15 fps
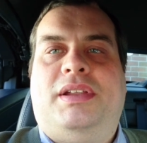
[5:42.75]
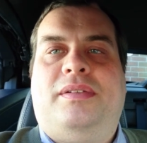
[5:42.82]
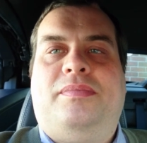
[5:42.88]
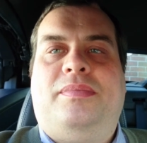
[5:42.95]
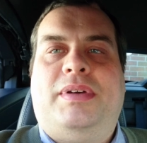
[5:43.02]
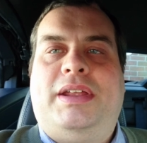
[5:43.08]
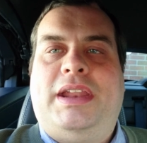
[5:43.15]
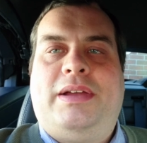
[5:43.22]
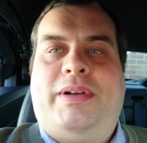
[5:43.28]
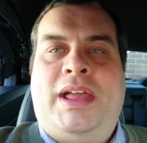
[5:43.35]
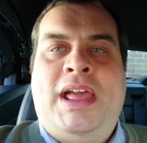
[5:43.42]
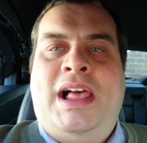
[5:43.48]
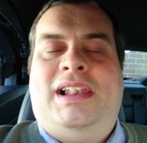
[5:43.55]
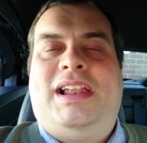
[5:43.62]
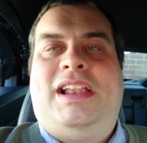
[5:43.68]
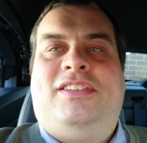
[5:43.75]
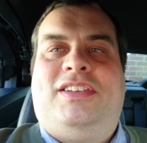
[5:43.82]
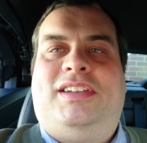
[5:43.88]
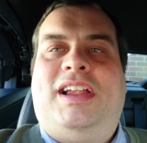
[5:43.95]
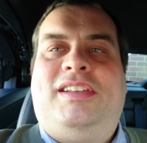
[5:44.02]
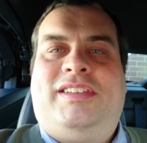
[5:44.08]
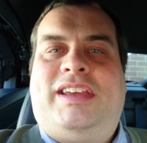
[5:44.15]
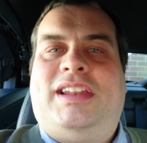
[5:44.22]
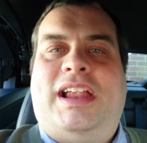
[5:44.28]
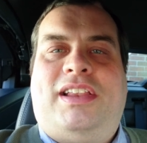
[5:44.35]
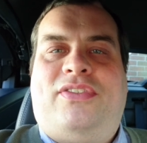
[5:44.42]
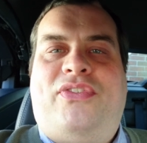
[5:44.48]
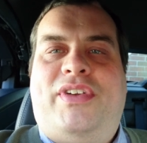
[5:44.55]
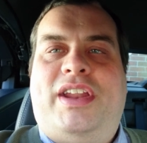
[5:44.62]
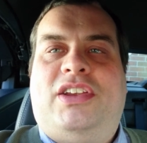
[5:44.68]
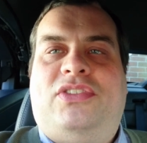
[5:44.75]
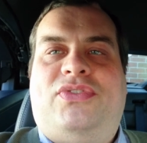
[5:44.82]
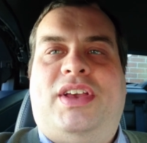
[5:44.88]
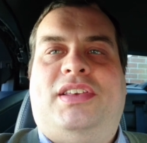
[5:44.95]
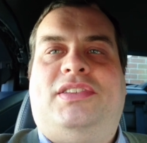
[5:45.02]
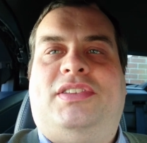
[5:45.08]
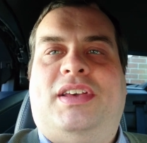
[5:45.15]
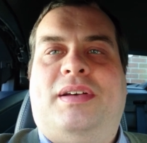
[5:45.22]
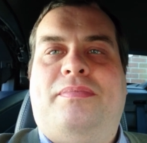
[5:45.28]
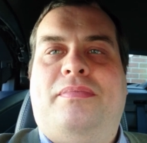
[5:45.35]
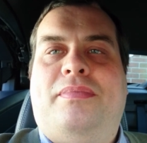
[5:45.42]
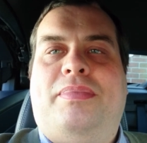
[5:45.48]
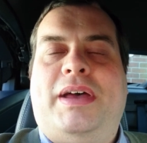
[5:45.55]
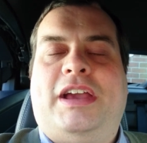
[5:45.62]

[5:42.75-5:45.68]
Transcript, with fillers: And anyway, let's let's let's finish this um,